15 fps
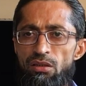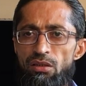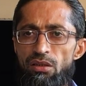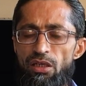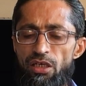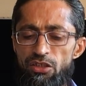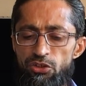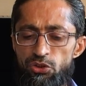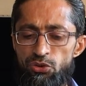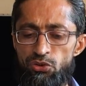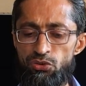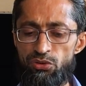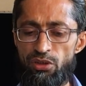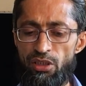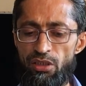As you
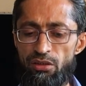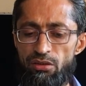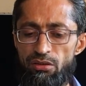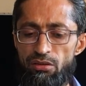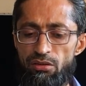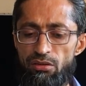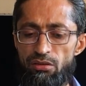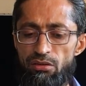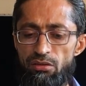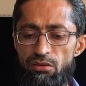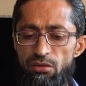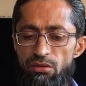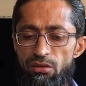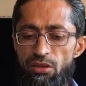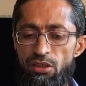know that
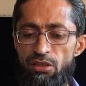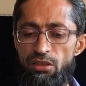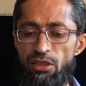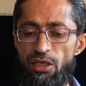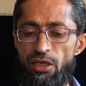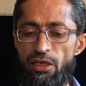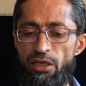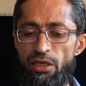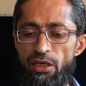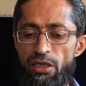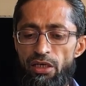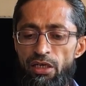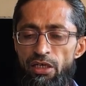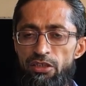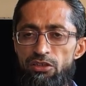India
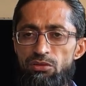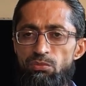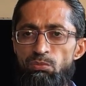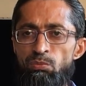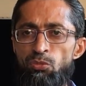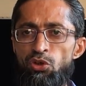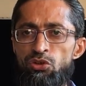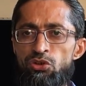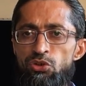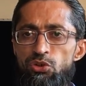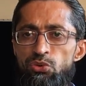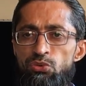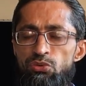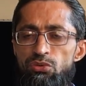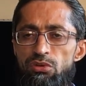has
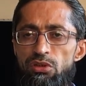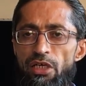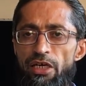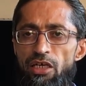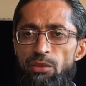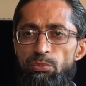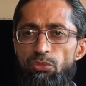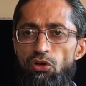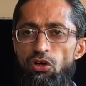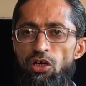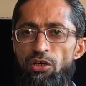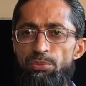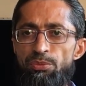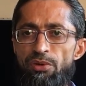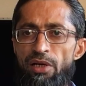monsoon type
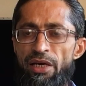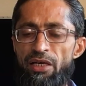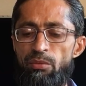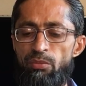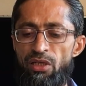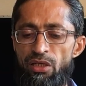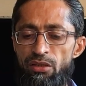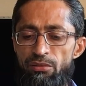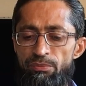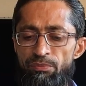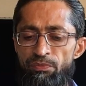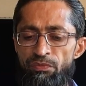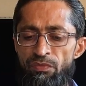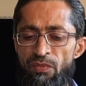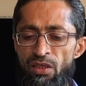of climate,
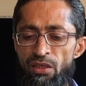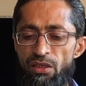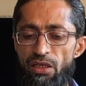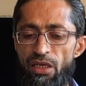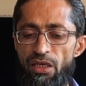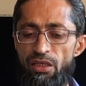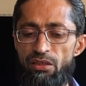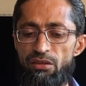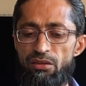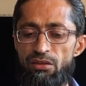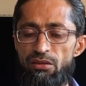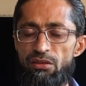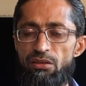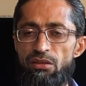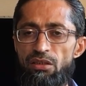and
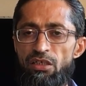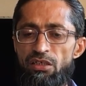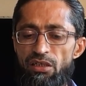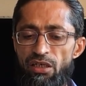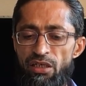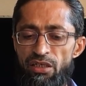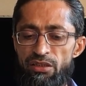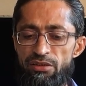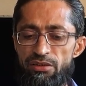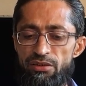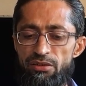it has